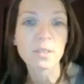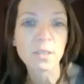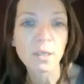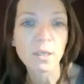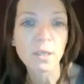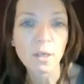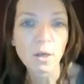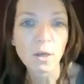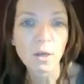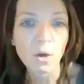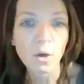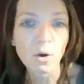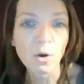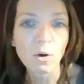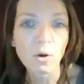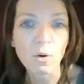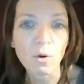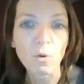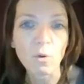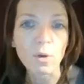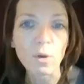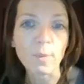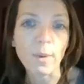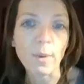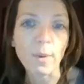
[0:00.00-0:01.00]
is
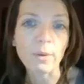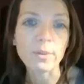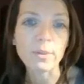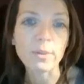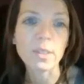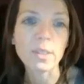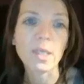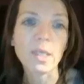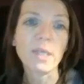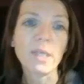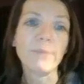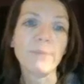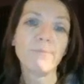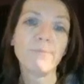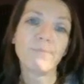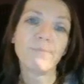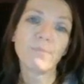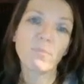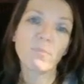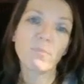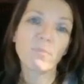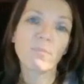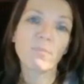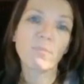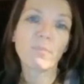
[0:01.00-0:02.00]
all about.
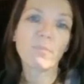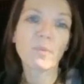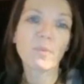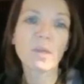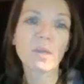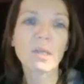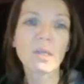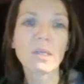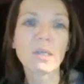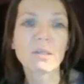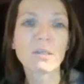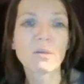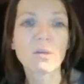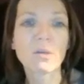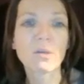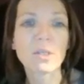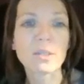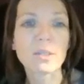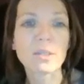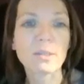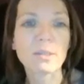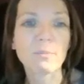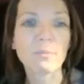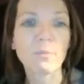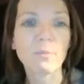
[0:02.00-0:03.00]
So
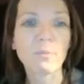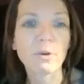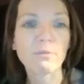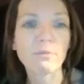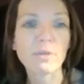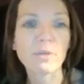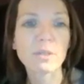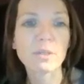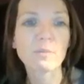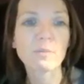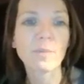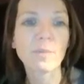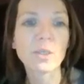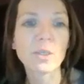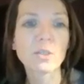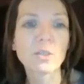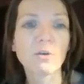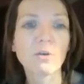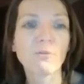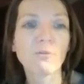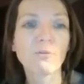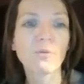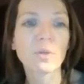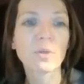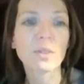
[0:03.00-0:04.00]
just a brief
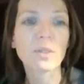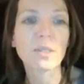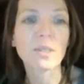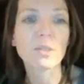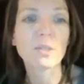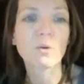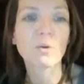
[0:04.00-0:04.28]
explanation of what